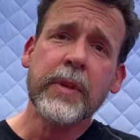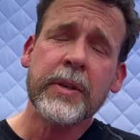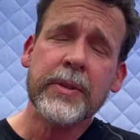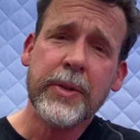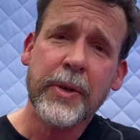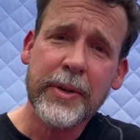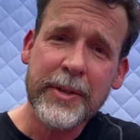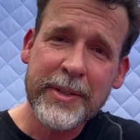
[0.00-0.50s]

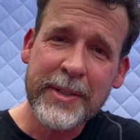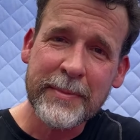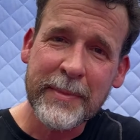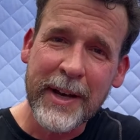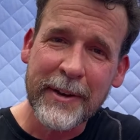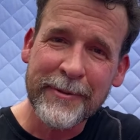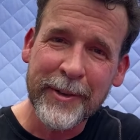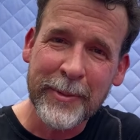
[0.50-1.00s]
So there's
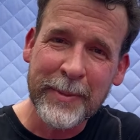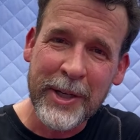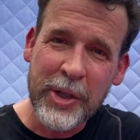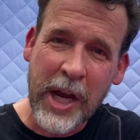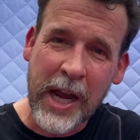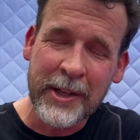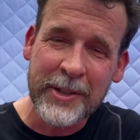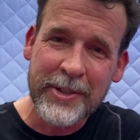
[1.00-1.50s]
some filming
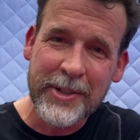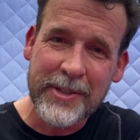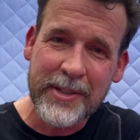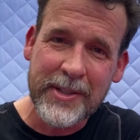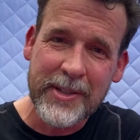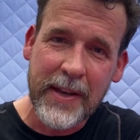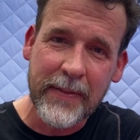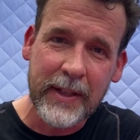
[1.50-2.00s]
challenges,
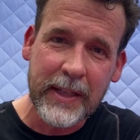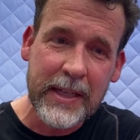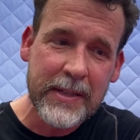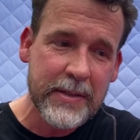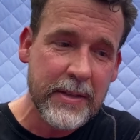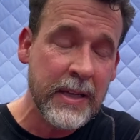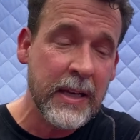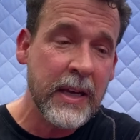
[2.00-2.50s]
to say the
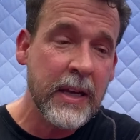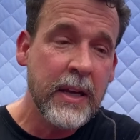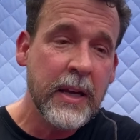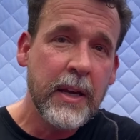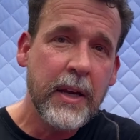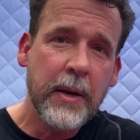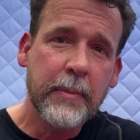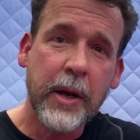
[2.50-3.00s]
least.
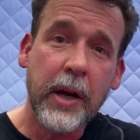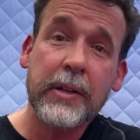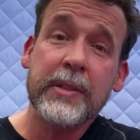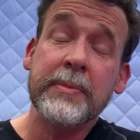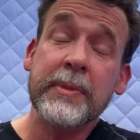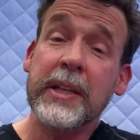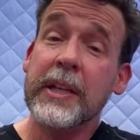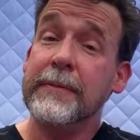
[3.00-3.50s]
But
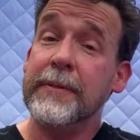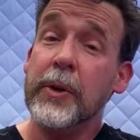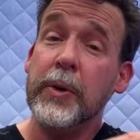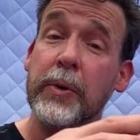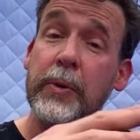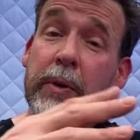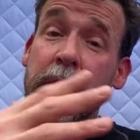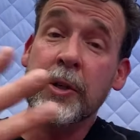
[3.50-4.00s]
ultimately, if
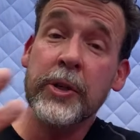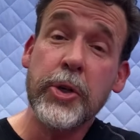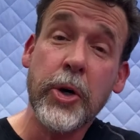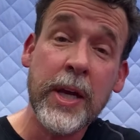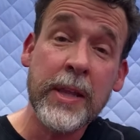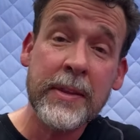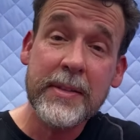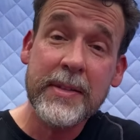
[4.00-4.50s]
you were
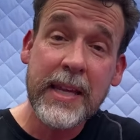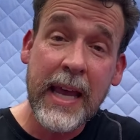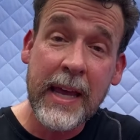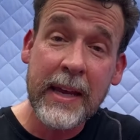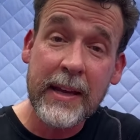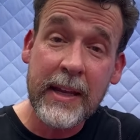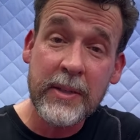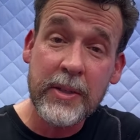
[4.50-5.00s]
enjoying this
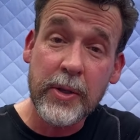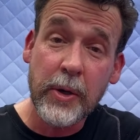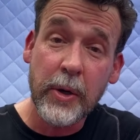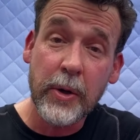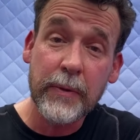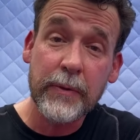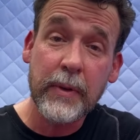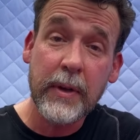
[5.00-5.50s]
tent and
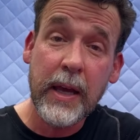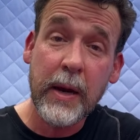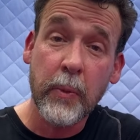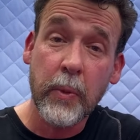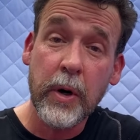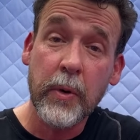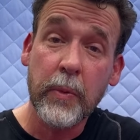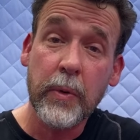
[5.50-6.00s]
stove
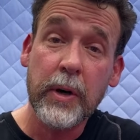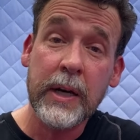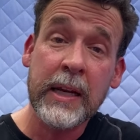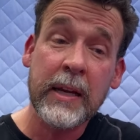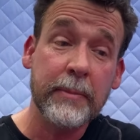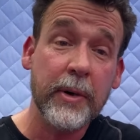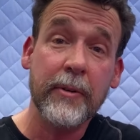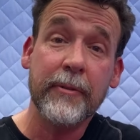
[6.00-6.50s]
and weren't
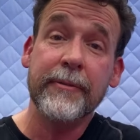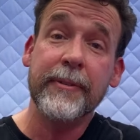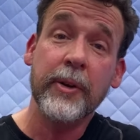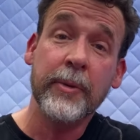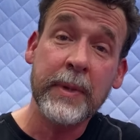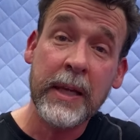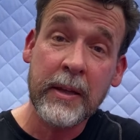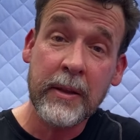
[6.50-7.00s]
worrying about
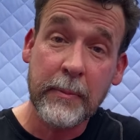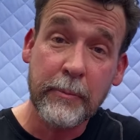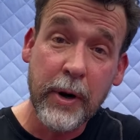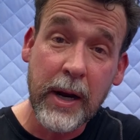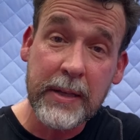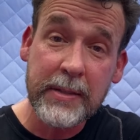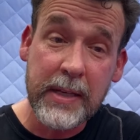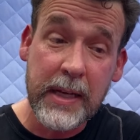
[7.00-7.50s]
filming the
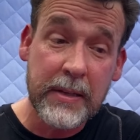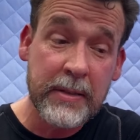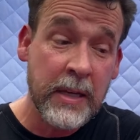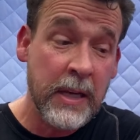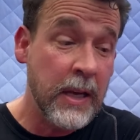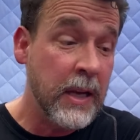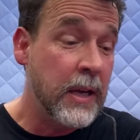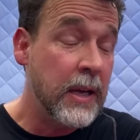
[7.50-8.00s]
process,
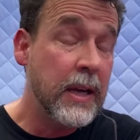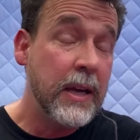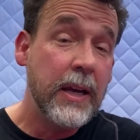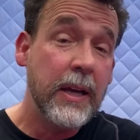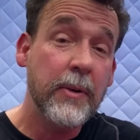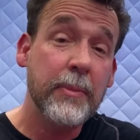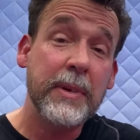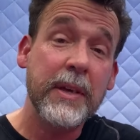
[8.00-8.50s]

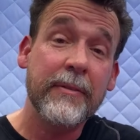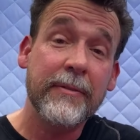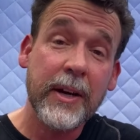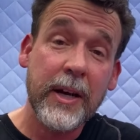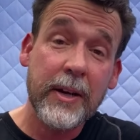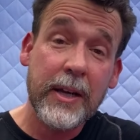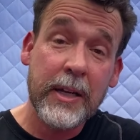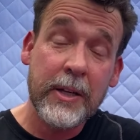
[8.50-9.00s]
it would be a
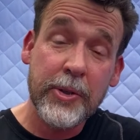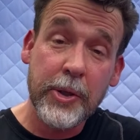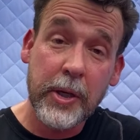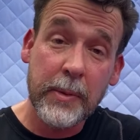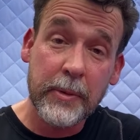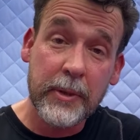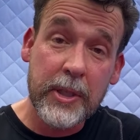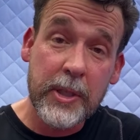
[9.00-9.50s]
very
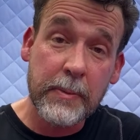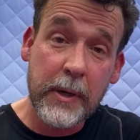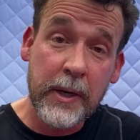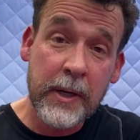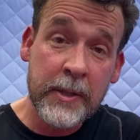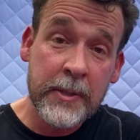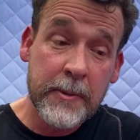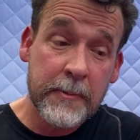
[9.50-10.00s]
enjoyable
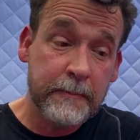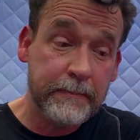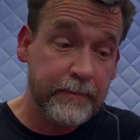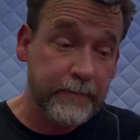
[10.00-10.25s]
experience.